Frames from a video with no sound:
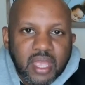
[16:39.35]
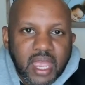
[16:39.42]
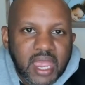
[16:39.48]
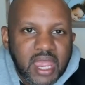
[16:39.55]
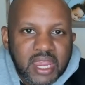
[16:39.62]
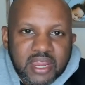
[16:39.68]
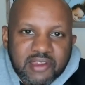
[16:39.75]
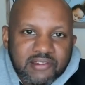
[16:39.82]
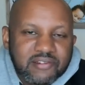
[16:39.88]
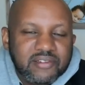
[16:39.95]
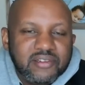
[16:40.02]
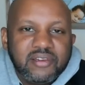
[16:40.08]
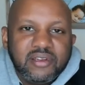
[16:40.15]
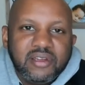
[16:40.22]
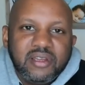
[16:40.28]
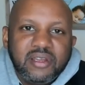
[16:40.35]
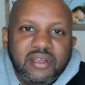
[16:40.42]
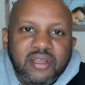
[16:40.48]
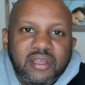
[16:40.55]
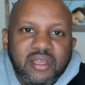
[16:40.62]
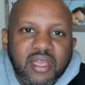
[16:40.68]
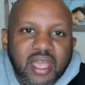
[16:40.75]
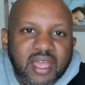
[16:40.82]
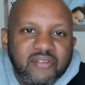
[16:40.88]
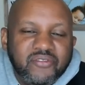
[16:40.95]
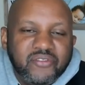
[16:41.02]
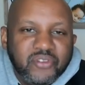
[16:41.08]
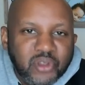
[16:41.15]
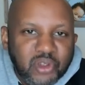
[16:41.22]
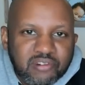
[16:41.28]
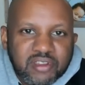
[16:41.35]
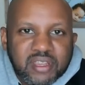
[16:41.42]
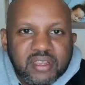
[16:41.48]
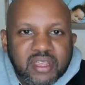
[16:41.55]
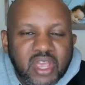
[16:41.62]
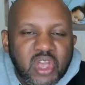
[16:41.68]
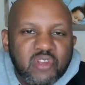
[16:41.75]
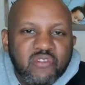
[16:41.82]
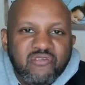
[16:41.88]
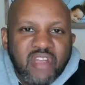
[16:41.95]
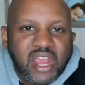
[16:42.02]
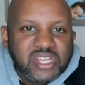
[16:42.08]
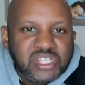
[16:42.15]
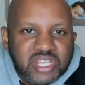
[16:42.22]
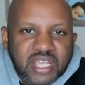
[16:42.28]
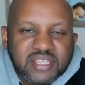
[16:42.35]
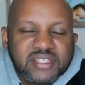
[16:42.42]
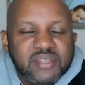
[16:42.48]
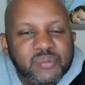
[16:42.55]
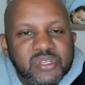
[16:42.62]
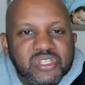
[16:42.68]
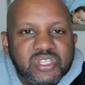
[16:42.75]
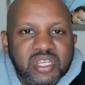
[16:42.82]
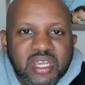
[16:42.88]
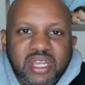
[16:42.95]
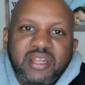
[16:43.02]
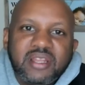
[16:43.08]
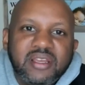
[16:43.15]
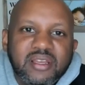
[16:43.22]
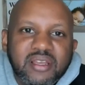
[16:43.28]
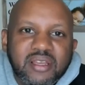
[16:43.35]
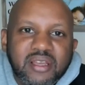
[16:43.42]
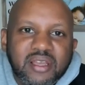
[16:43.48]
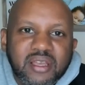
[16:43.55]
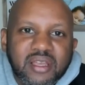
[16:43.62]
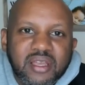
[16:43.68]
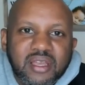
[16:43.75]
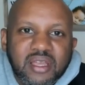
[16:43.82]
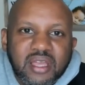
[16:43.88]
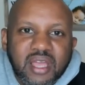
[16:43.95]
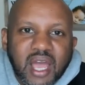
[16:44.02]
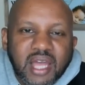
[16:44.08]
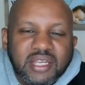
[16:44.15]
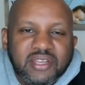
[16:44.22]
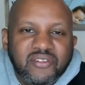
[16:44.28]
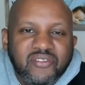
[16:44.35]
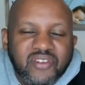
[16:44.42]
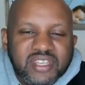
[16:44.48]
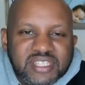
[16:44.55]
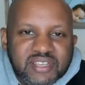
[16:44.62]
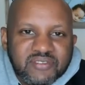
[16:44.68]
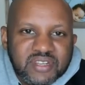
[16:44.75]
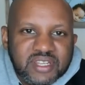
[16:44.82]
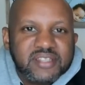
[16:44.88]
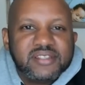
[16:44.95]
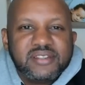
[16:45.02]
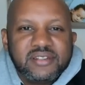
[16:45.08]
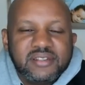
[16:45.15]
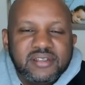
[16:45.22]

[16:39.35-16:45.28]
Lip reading: anger, and fury, and rage against the machine, divisiveness,